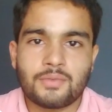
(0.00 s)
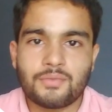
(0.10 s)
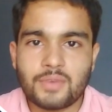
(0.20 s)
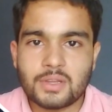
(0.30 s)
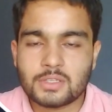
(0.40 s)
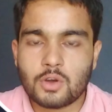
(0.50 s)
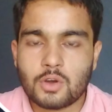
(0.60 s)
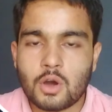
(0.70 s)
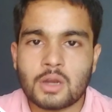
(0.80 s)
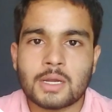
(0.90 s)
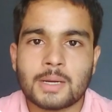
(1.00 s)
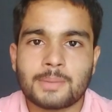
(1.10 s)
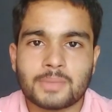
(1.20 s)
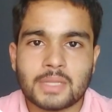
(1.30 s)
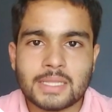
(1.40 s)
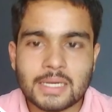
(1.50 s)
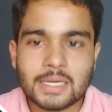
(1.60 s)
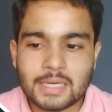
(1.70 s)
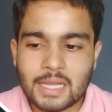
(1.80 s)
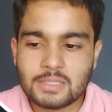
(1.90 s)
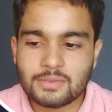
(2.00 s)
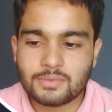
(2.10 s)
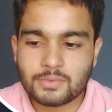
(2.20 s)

which, or in the class